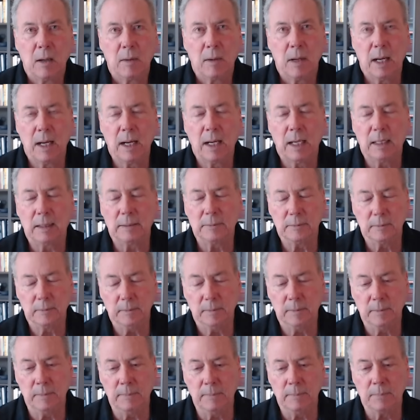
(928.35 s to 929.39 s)
Uh,
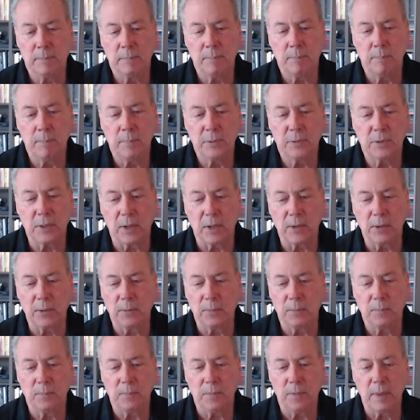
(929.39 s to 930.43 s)

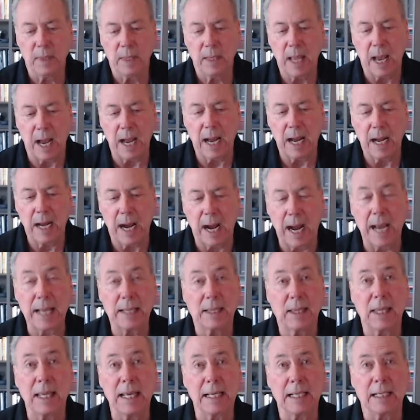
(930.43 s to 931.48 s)
so I
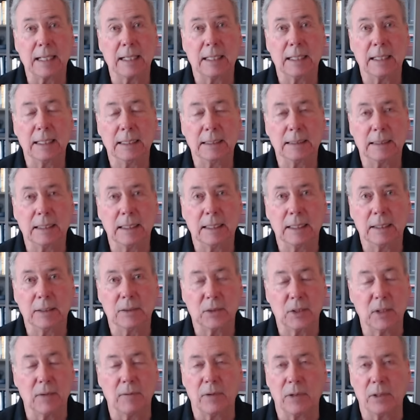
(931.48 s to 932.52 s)
think that uh,
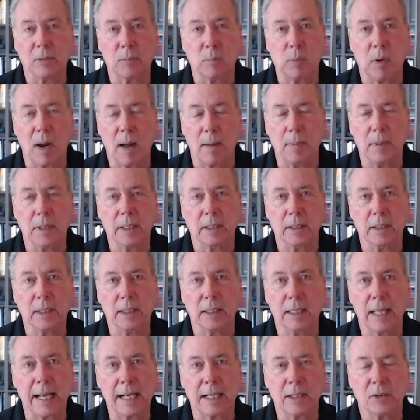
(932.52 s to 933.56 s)
silver is probably the
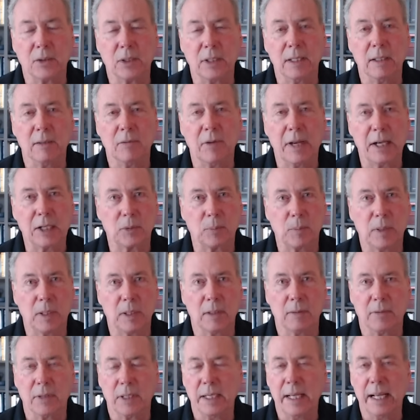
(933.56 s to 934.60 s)
legacy investment
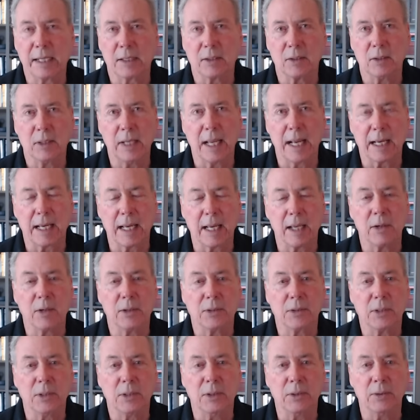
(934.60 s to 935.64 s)
of the next decade or
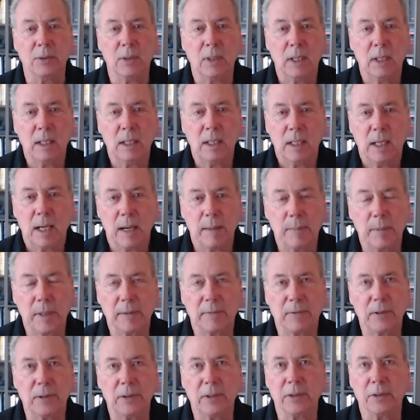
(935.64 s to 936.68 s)
two. I mean,
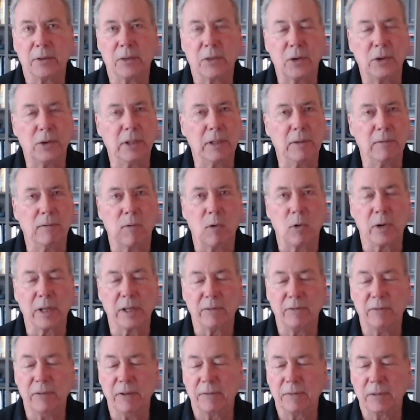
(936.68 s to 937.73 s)
if you're thirty, forty,
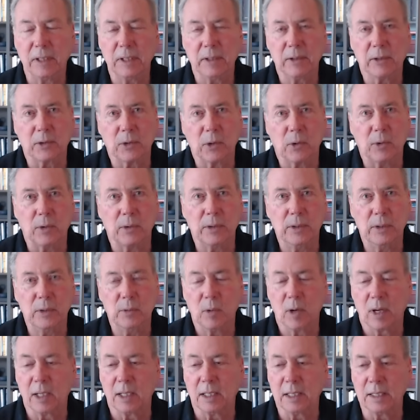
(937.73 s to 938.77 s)
fifty years old and you
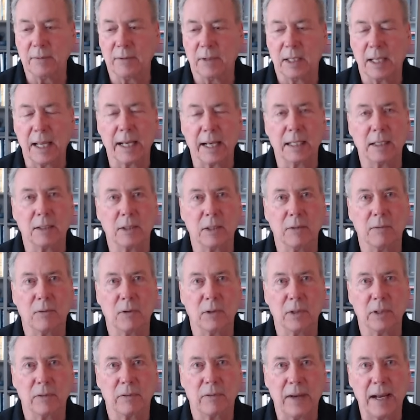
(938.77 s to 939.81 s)
want to leave a legacy for
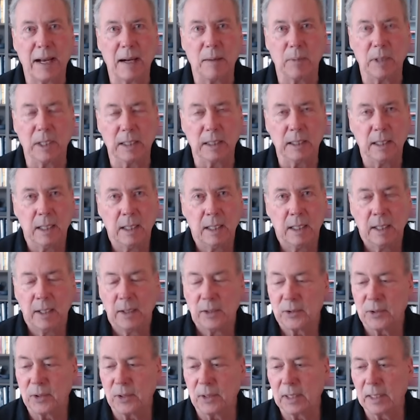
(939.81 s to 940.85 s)
your family,
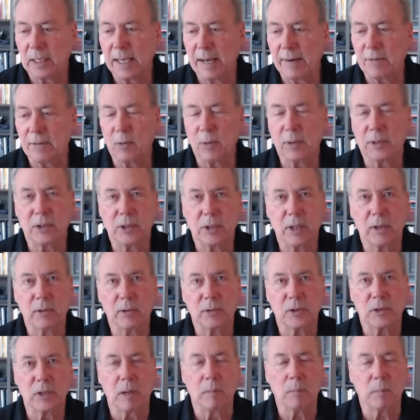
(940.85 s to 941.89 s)
certainly everyone should own
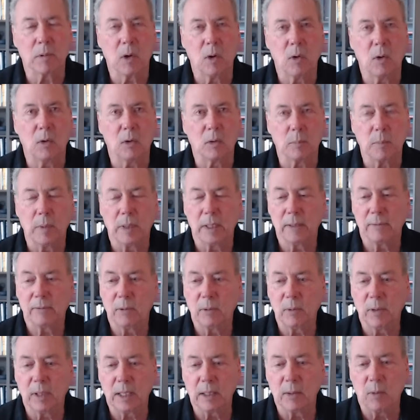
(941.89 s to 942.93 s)
some gold. But if you
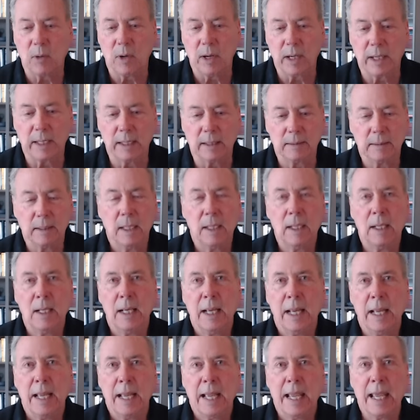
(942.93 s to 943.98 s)
really want to
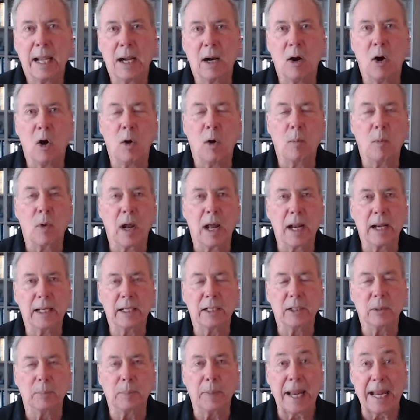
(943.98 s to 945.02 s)
hit a home run
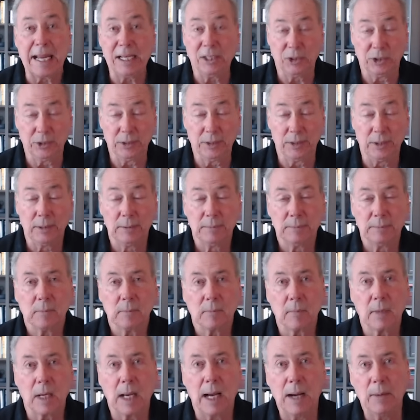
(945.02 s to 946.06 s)
and you're patient,
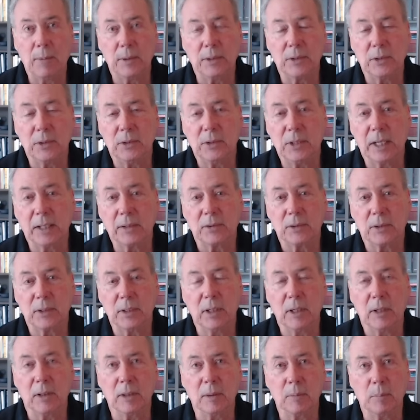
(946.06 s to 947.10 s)
I would suggest, you
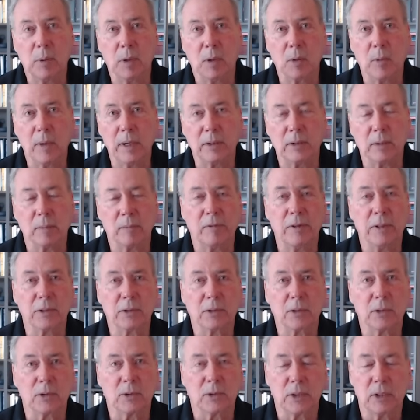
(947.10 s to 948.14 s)
know, you put away some
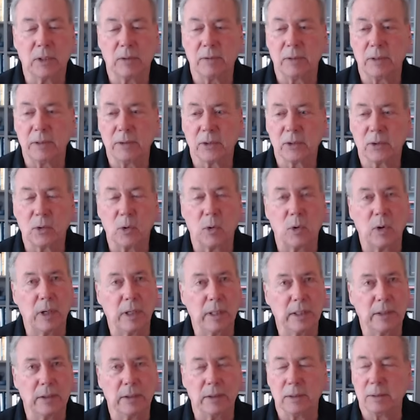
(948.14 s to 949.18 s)
physical silver and store it
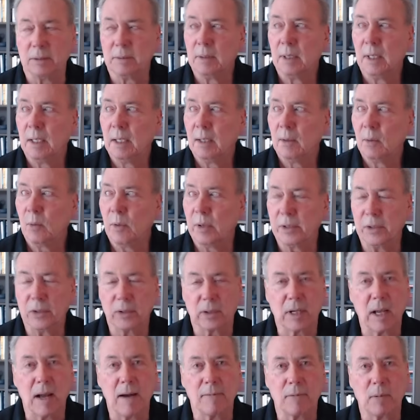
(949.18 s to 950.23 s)
either where you're
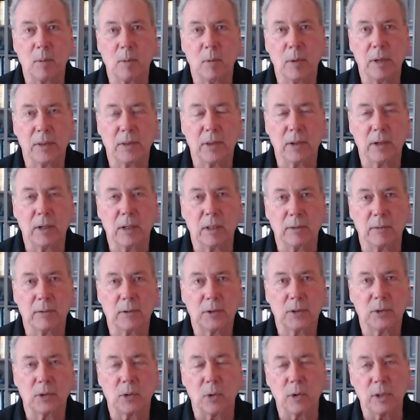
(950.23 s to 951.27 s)
comfortable with it or a
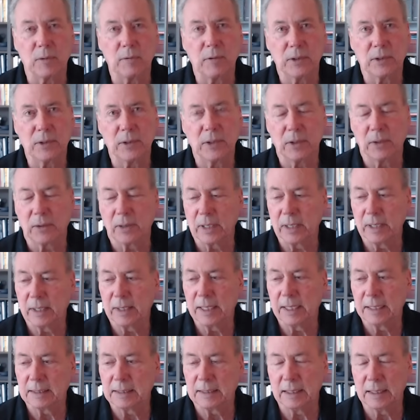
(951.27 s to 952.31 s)
storage facility
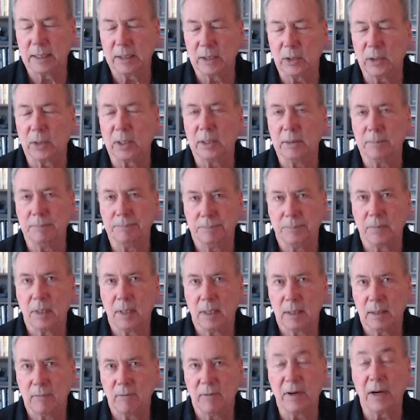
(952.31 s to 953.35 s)
that uh, you can
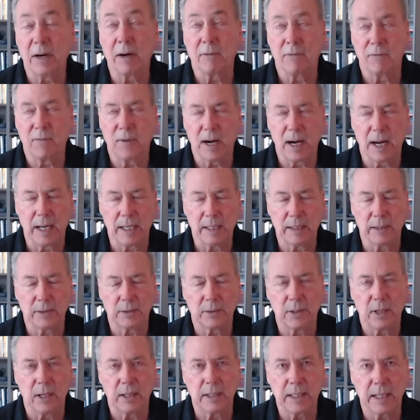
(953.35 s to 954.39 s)
verify is
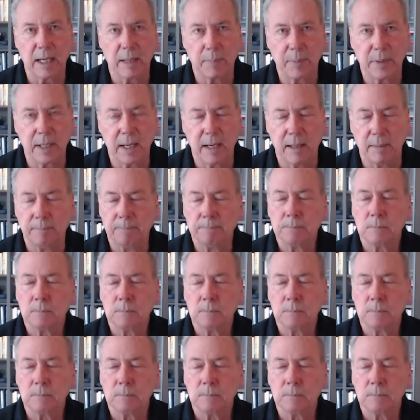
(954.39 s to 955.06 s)
on the up and up.